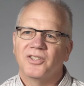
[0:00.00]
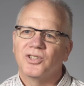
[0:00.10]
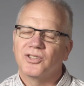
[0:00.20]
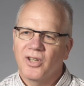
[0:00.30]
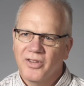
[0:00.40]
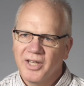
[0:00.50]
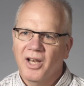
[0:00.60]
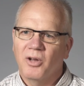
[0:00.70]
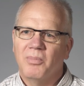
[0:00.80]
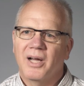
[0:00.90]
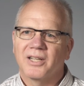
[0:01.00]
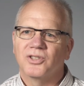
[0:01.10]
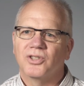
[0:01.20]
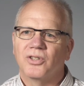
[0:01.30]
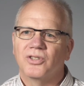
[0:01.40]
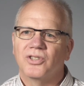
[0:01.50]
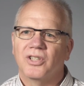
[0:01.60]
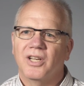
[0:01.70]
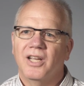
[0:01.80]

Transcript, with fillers: and she saw the Yellow Box Church,